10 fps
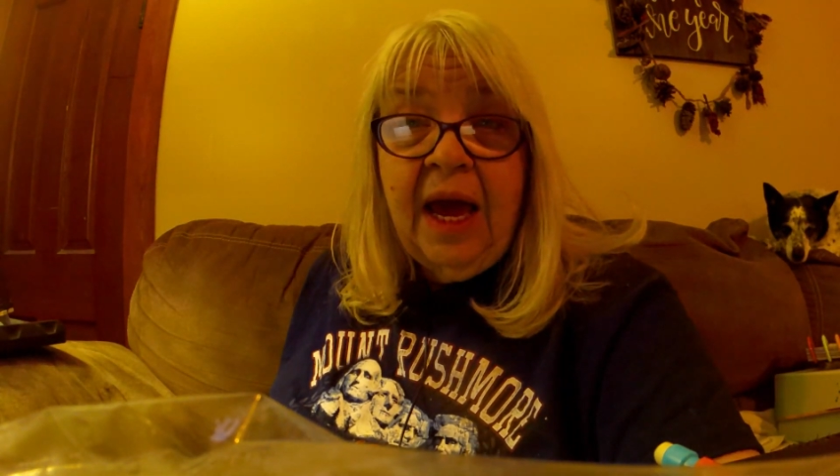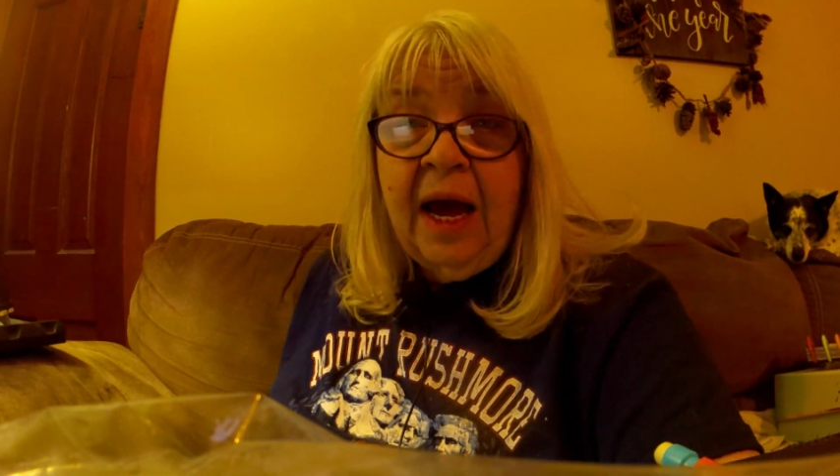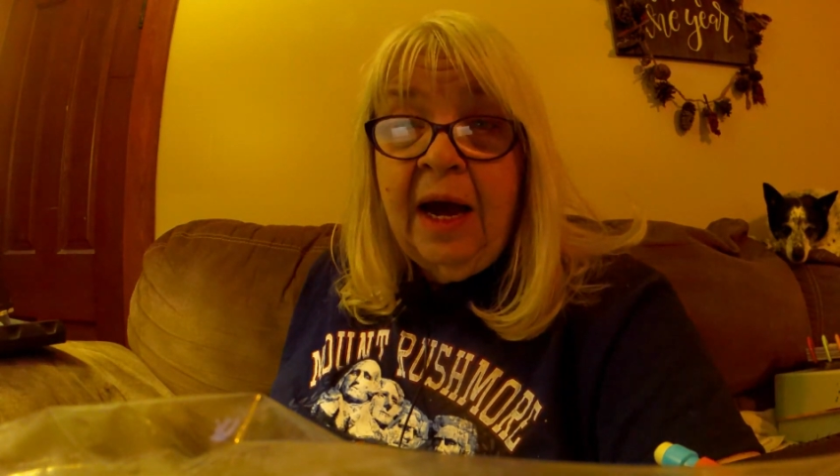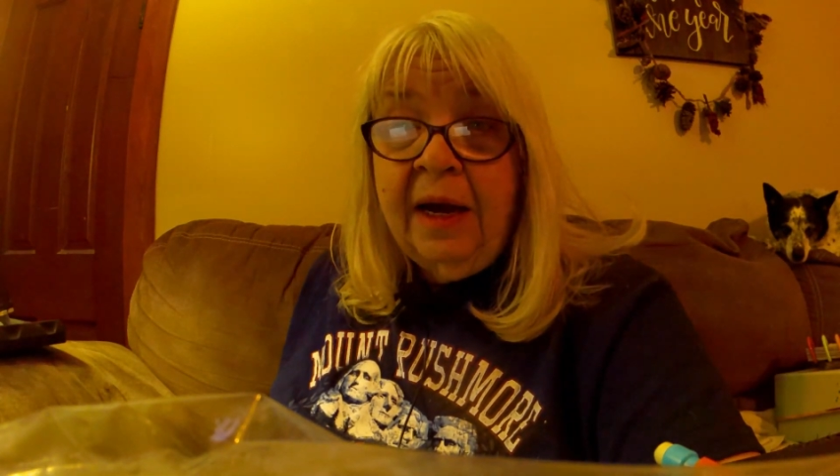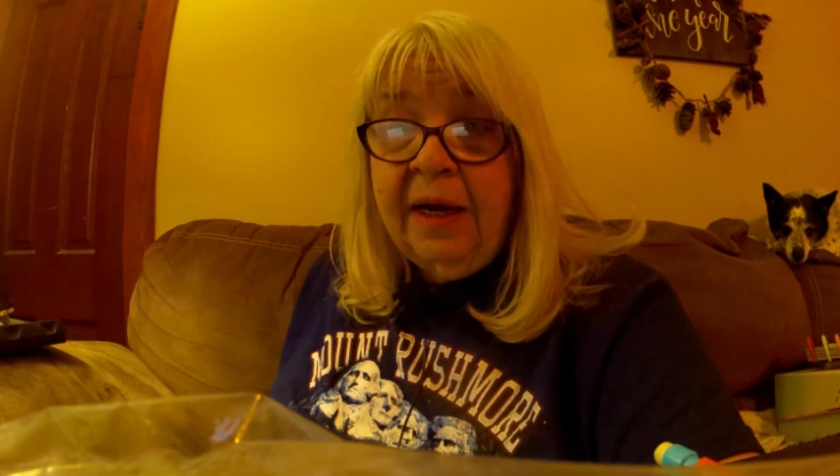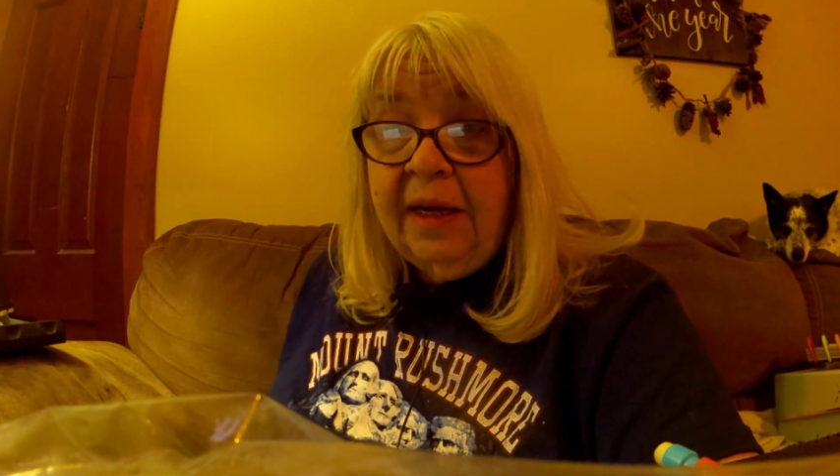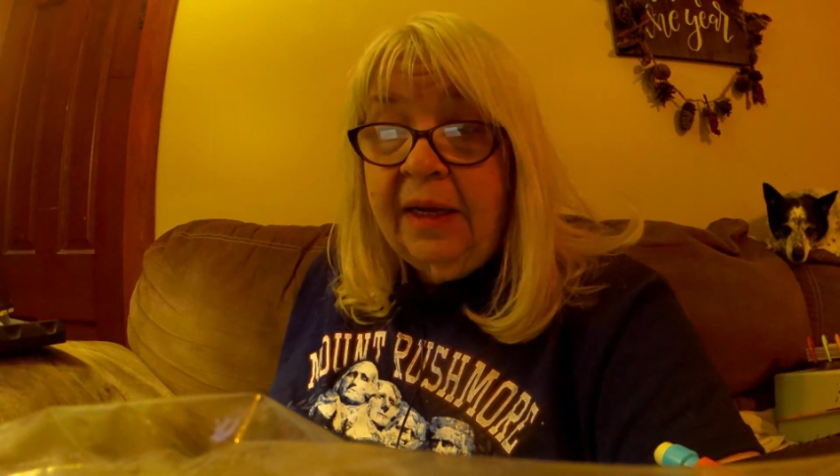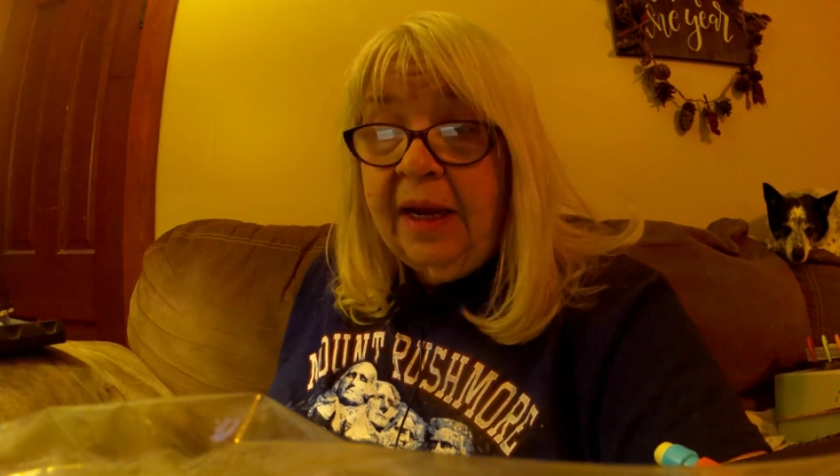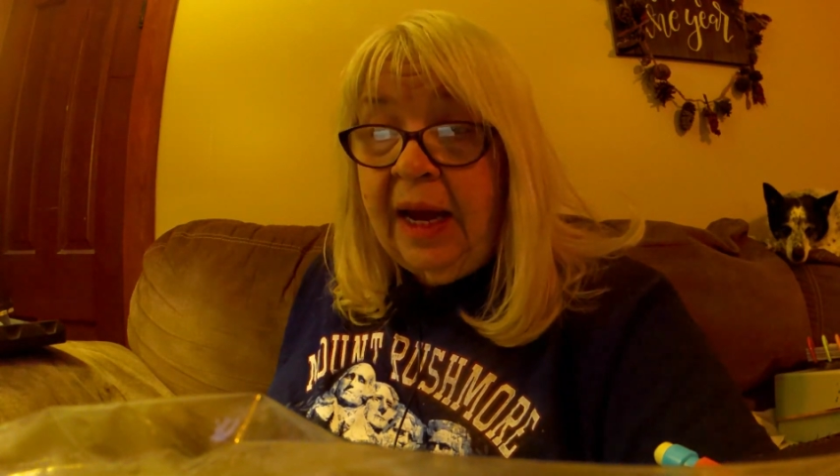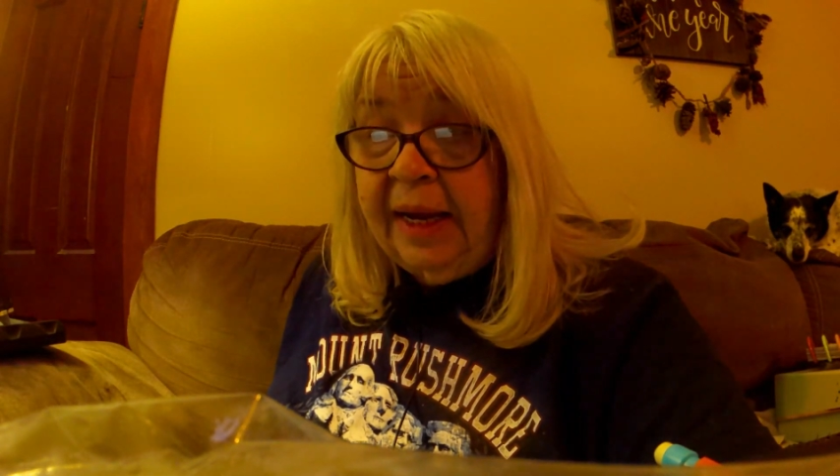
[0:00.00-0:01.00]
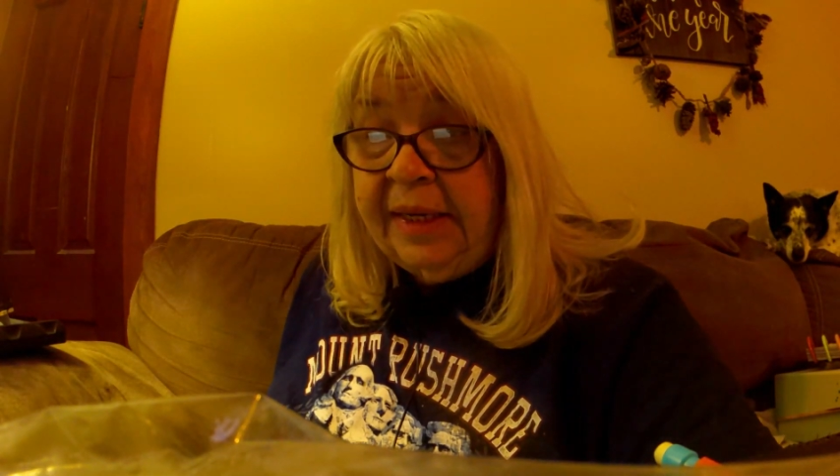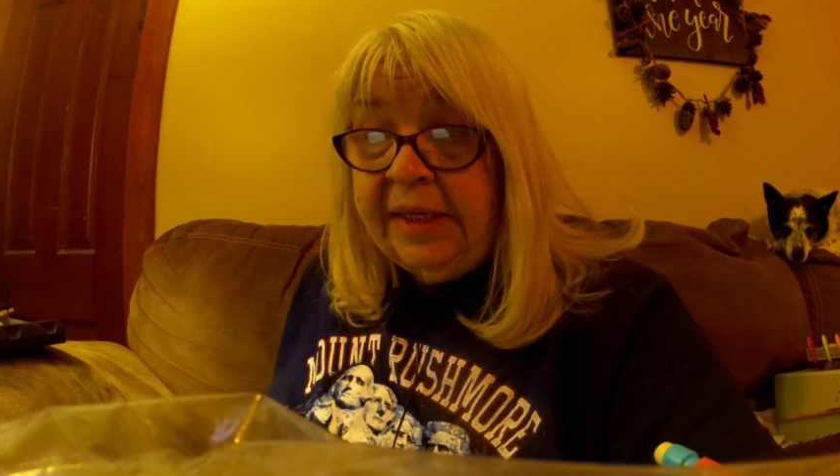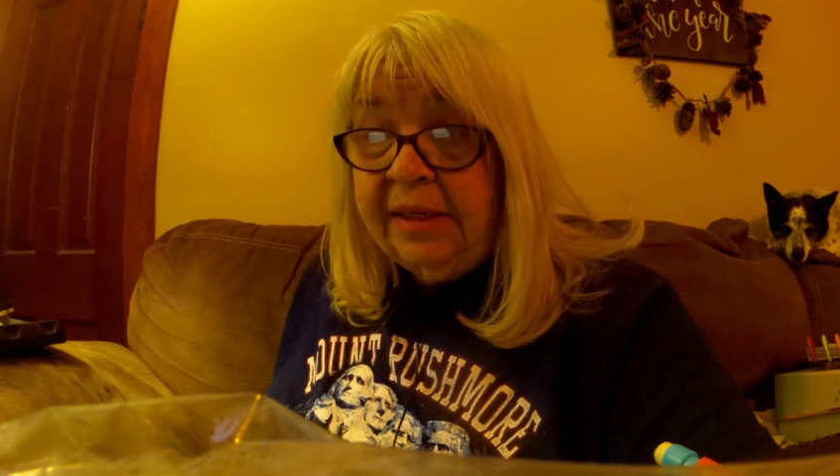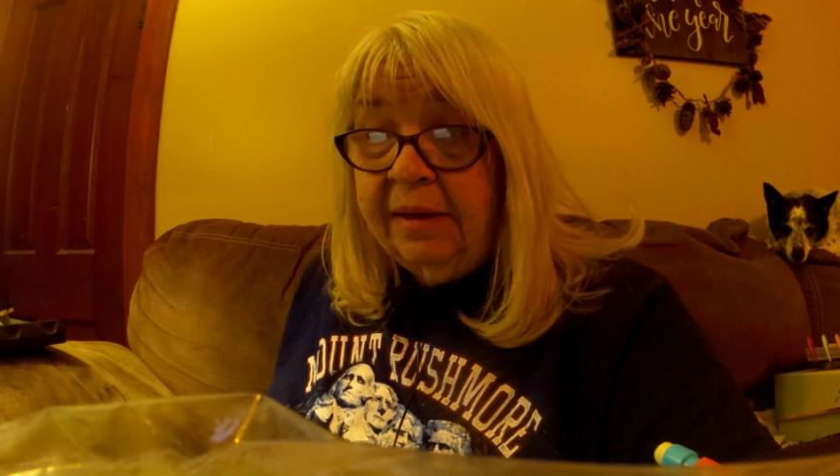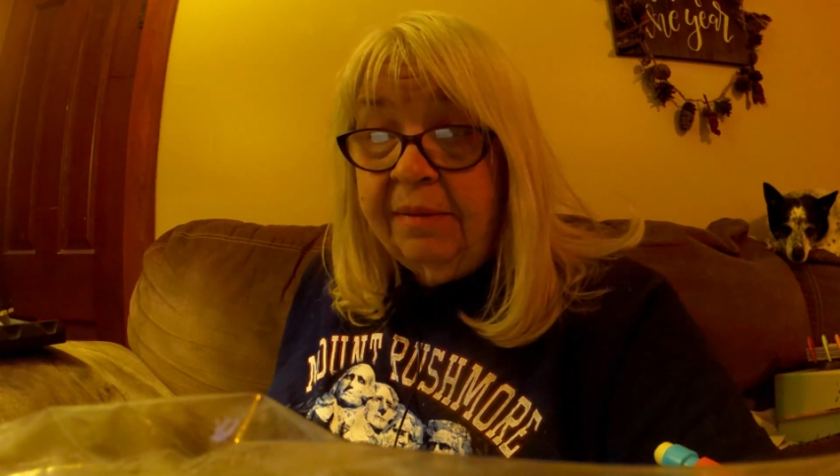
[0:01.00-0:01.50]
Uh, I
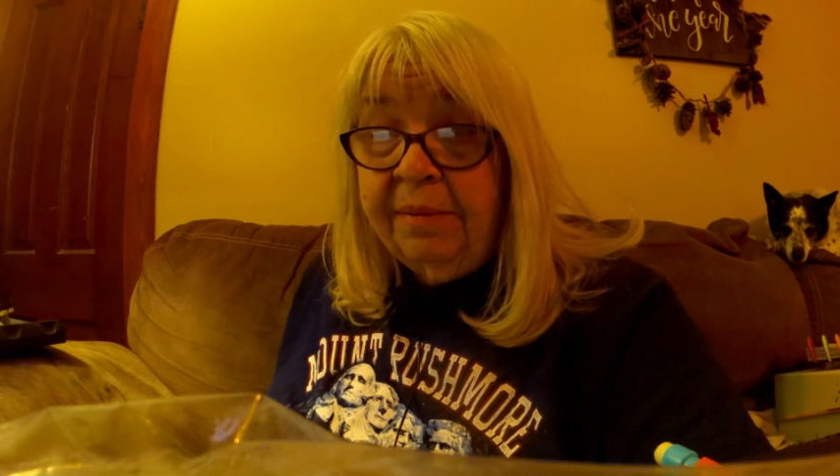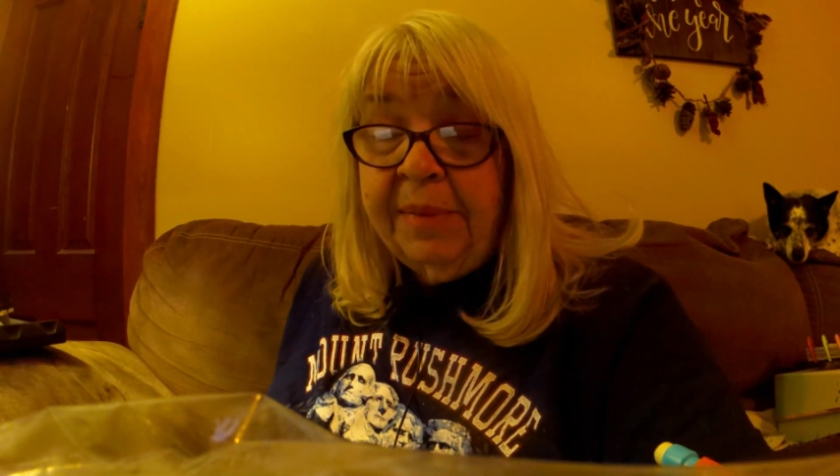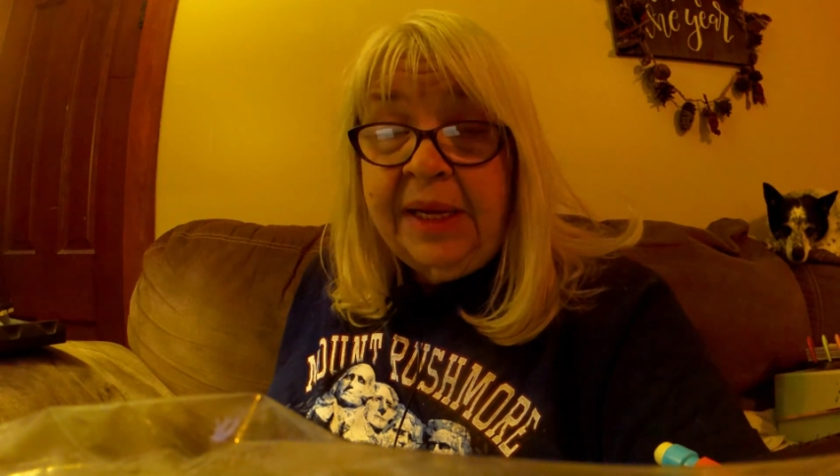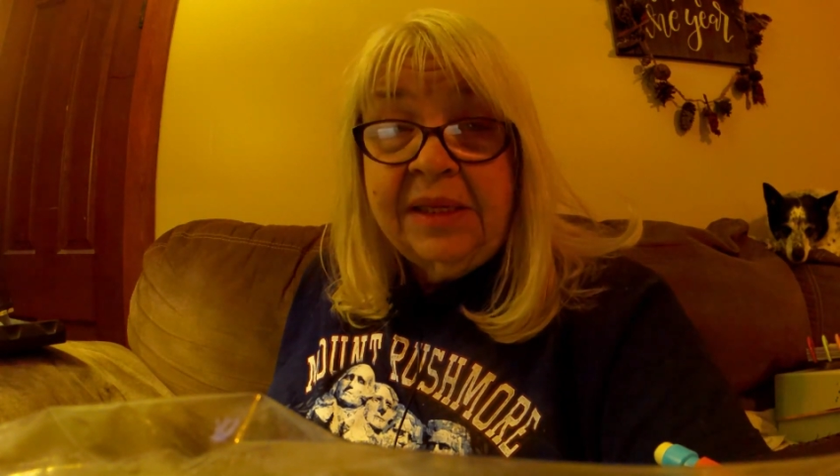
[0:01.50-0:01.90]
made